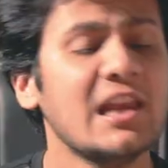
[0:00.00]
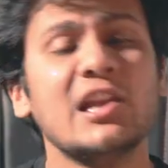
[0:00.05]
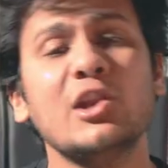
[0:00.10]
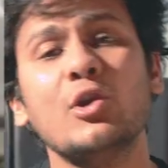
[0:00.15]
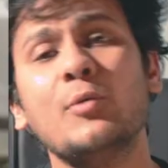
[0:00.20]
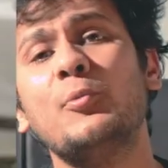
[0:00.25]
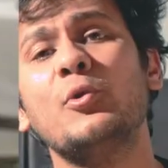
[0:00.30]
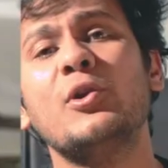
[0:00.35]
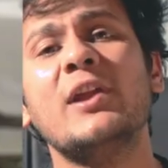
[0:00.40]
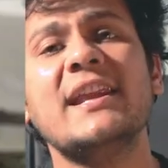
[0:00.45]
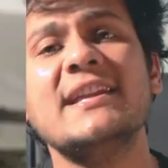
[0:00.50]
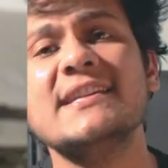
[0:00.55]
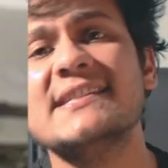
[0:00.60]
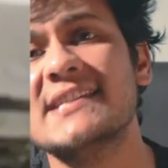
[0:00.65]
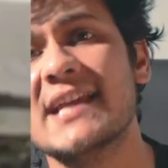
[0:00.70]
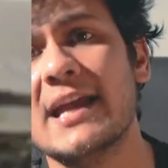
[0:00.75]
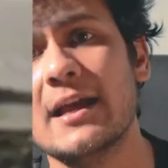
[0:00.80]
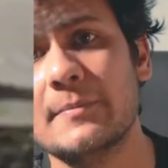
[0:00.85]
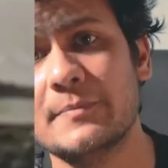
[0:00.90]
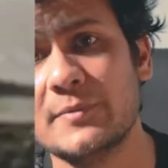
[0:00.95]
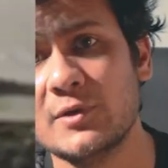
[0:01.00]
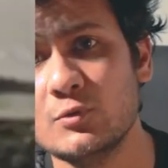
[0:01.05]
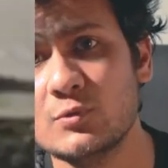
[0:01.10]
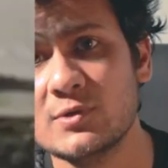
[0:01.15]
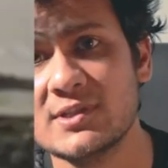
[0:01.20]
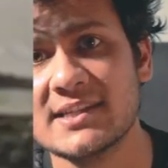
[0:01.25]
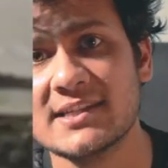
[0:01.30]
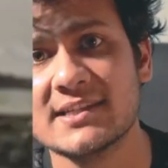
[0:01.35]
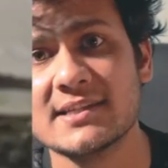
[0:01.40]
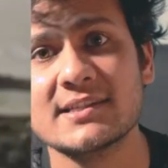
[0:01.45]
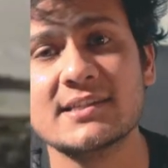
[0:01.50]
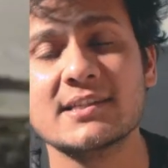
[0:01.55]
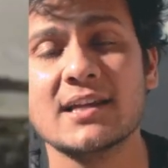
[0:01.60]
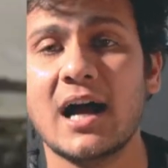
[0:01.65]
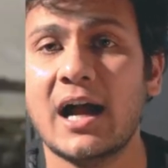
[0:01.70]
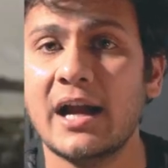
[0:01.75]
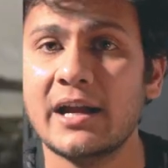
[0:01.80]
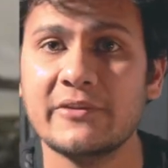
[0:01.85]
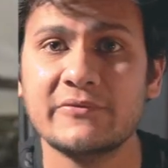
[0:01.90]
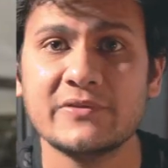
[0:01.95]
Now Polaris app uses
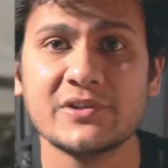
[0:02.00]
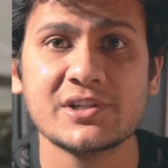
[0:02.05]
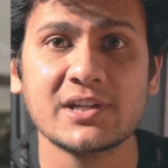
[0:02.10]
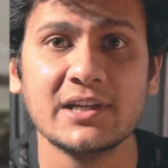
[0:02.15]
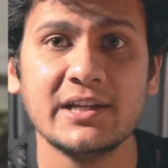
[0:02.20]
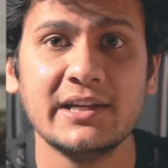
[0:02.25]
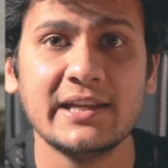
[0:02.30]
artificial